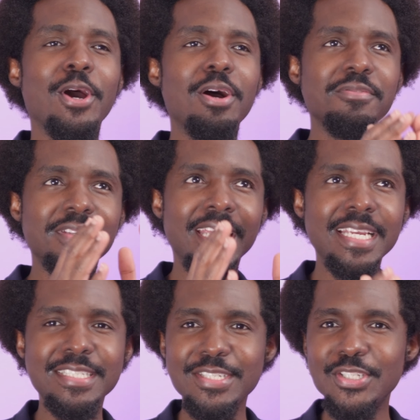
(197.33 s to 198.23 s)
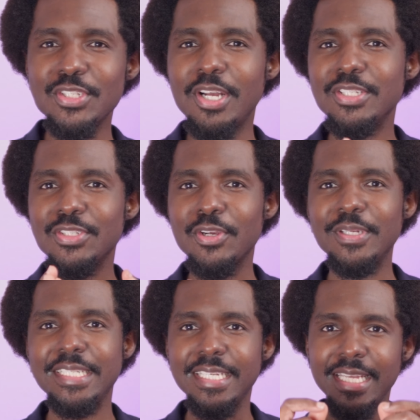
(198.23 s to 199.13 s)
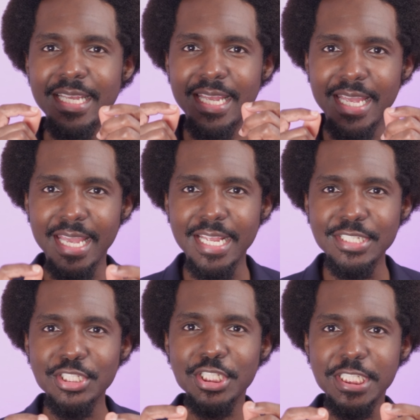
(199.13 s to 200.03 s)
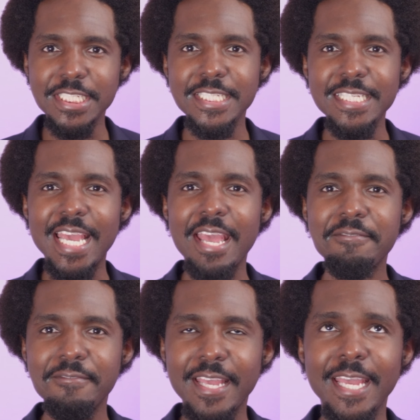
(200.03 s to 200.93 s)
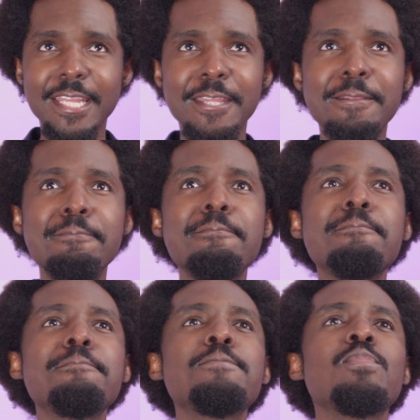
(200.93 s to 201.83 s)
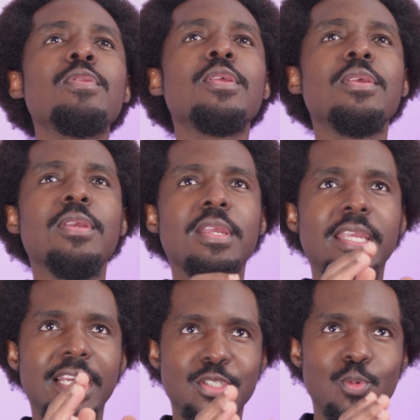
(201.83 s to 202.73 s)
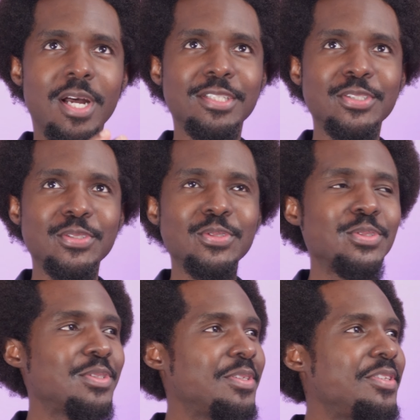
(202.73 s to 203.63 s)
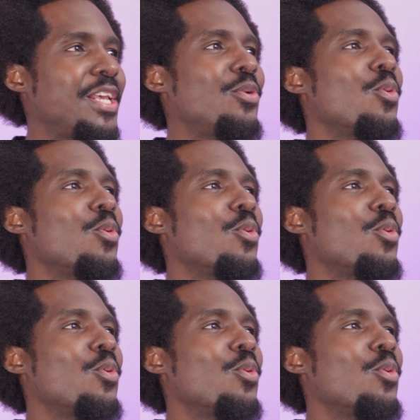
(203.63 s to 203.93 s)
of cases concerning the HDFN, guess what? They